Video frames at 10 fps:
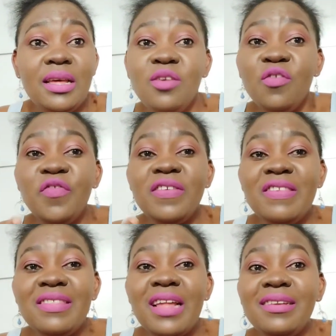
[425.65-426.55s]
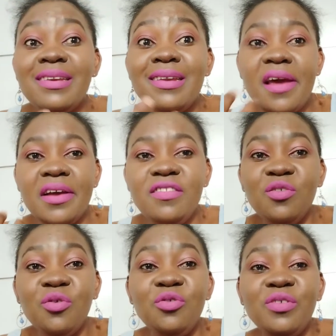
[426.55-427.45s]
your face starts reacting,
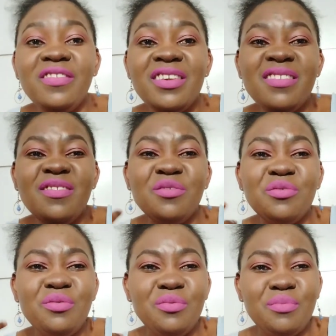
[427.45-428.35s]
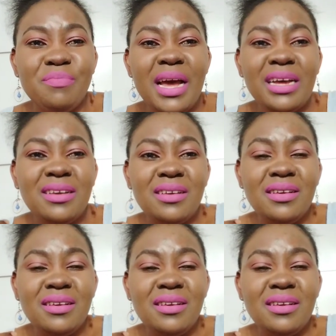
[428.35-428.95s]
or your chest or your back,